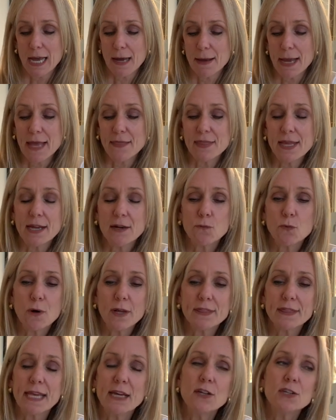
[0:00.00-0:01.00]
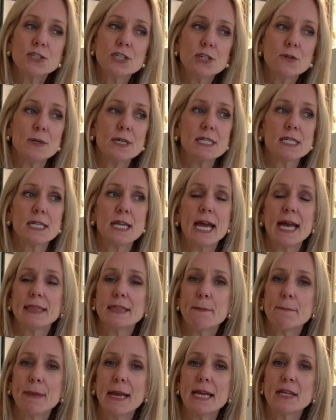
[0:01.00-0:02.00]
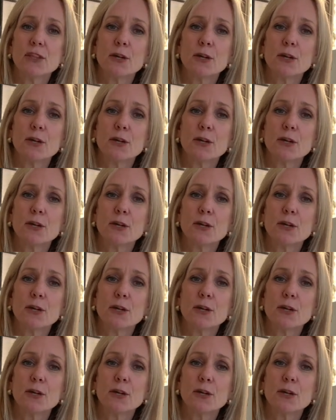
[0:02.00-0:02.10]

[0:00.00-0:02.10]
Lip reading: And then what they'll do is at the bank,